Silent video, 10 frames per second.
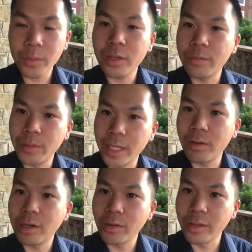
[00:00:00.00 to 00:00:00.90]
We have to plan
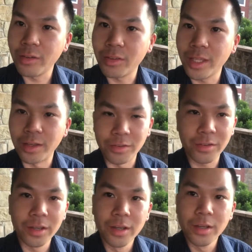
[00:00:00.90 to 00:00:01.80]
around these
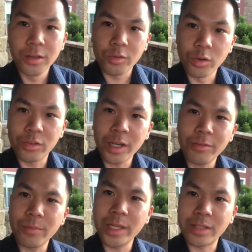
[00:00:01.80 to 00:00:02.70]
things. So aside
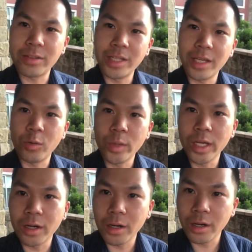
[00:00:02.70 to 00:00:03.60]
from that today,
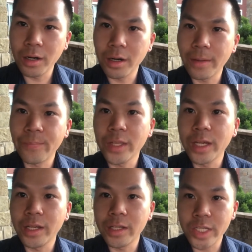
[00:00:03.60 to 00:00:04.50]
we are
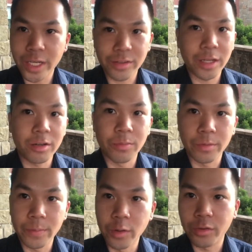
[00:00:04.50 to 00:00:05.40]
going to chase down a
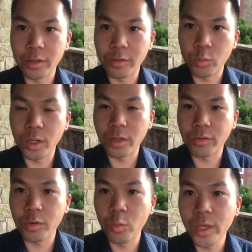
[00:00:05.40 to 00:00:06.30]
proposal as well.
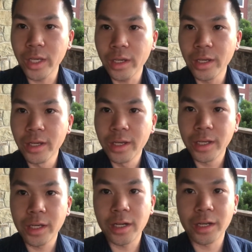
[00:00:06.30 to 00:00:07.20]
So we
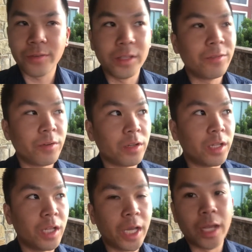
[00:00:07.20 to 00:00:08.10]
got off a different
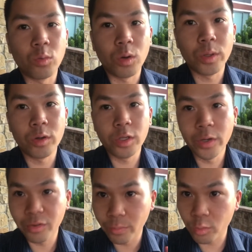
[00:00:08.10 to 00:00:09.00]
client where we were
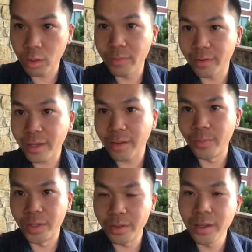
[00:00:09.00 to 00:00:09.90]
doing some sort of
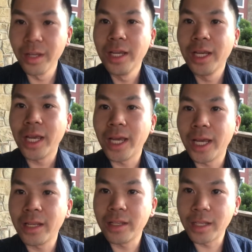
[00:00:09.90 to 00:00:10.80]
assessment.
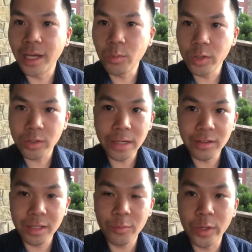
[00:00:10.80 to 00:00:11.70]
And now we're trying to
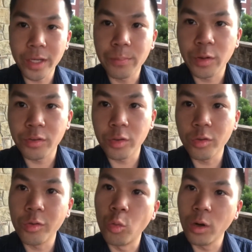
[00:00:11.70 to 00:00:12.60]
see if we can pursue
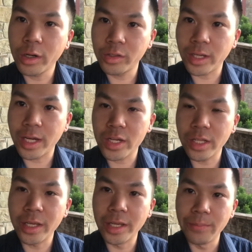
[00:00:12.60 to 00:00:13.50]
the work to
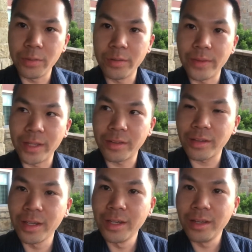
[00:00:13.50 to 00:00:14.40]
actually implement
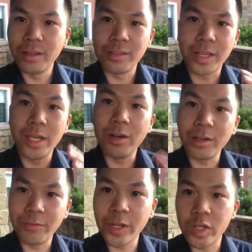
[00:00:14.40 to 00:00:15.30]
the security
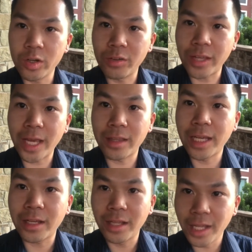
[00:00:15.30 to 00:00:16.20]
features at
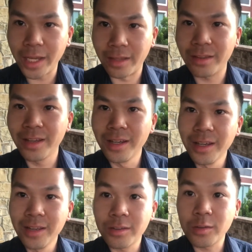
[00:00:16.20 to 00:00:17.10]
that client.
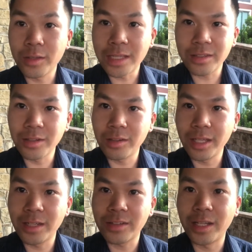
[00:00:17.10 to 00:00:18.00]
So that's another
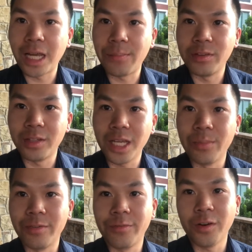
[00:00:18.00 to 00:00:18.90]
thing that's going to happen today.
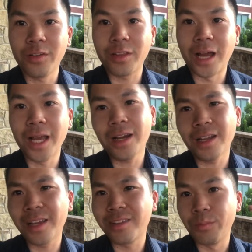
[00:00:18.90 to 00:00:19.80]
But first, I got to
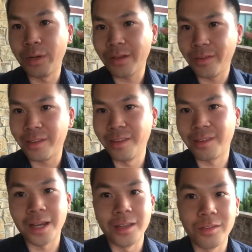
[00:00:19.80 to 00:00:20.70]
get some breakfast
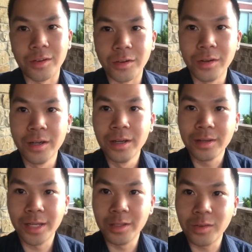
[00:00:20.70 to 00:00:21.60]
inside, so
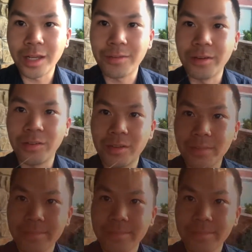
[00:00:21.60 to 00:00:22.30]
I'm going to do that first.